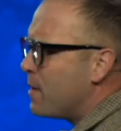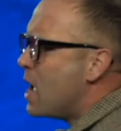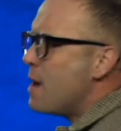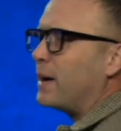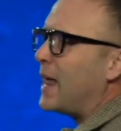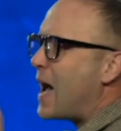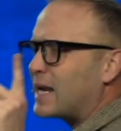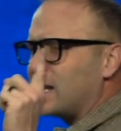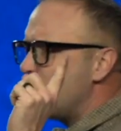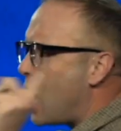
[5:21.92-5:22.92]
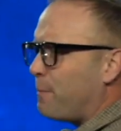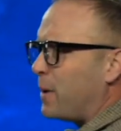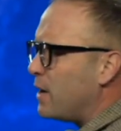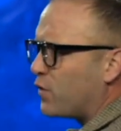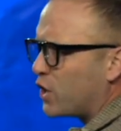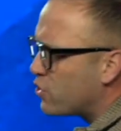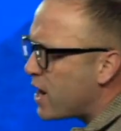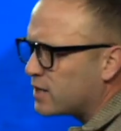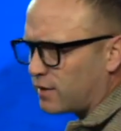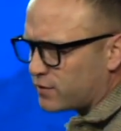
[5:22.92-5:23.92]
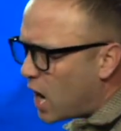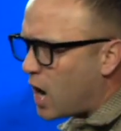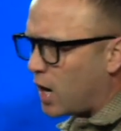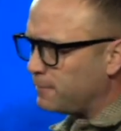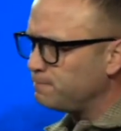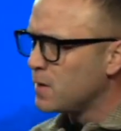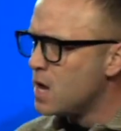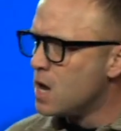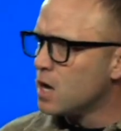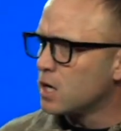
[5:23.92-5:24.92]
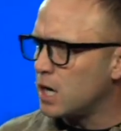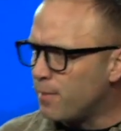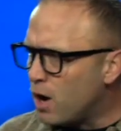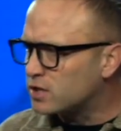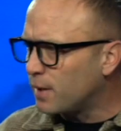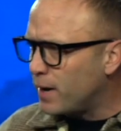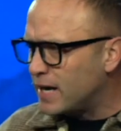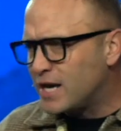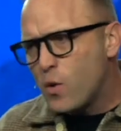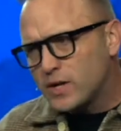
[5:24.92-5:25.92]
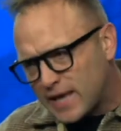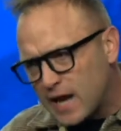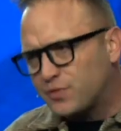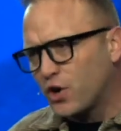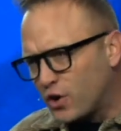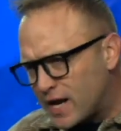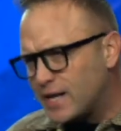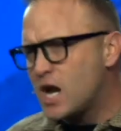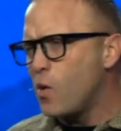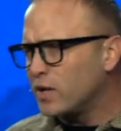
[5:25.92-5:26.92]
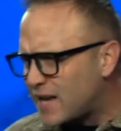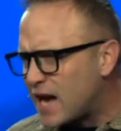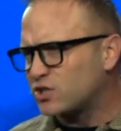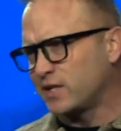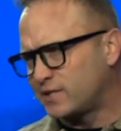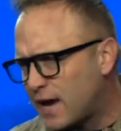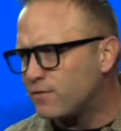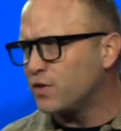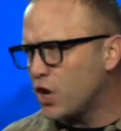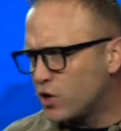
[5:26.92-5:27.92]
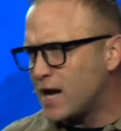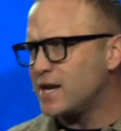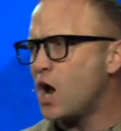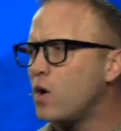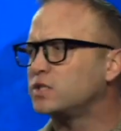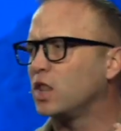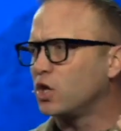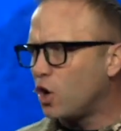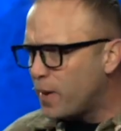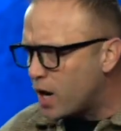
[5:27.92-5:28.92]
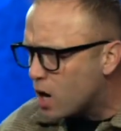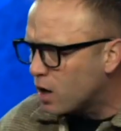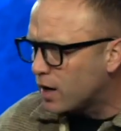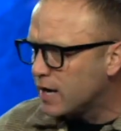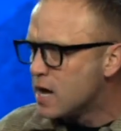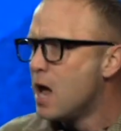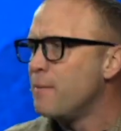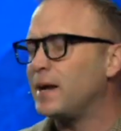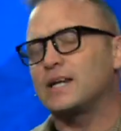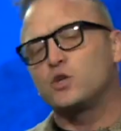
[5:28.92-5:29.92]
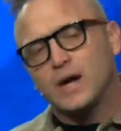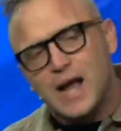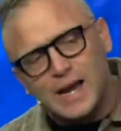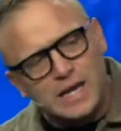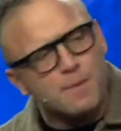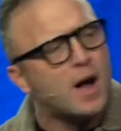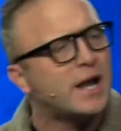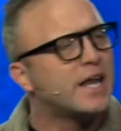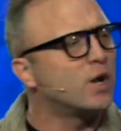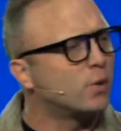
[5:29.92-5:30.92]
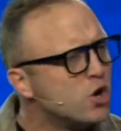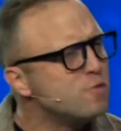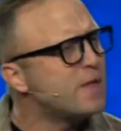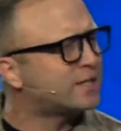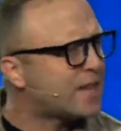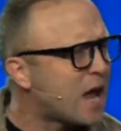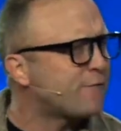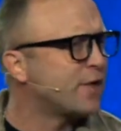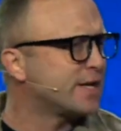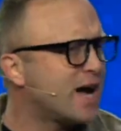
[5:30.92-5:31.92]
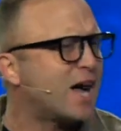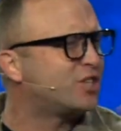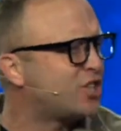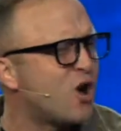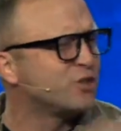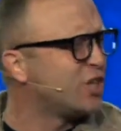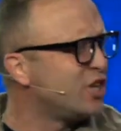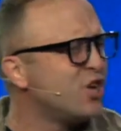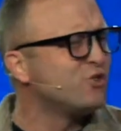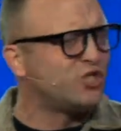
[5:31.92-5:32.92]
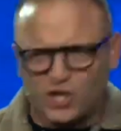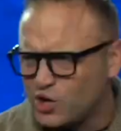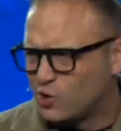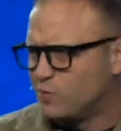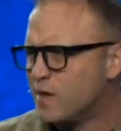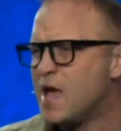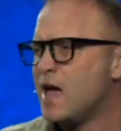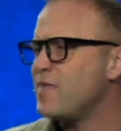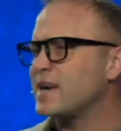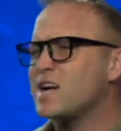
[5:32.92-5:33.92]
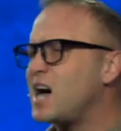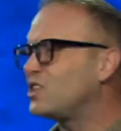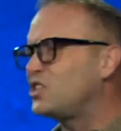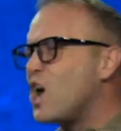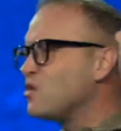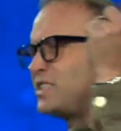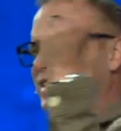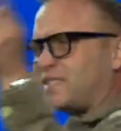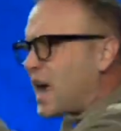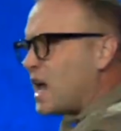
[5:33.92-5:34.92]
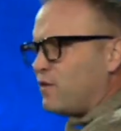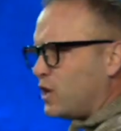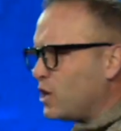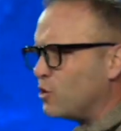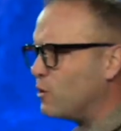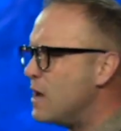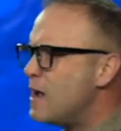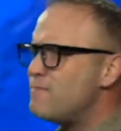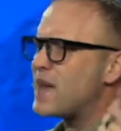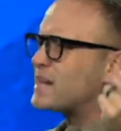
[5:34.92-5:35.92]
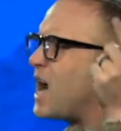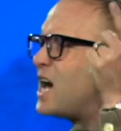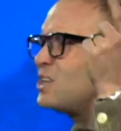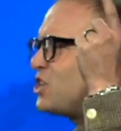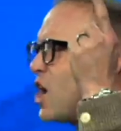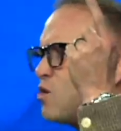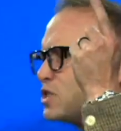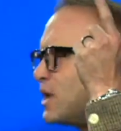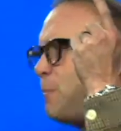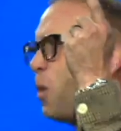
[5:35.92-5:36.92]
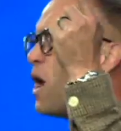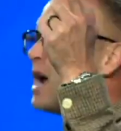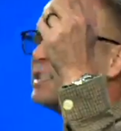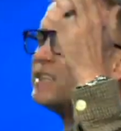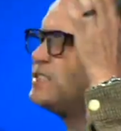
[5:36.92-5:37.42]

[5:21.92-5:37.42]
up, but had it not been for the grace of God, come on somebody, I know it's 8:30, I know it's actually 7:30, I know it's a little bit early, but do I got anybody in the room that's thankful that God chose to use you, that God chose to save you, that God chose to pour,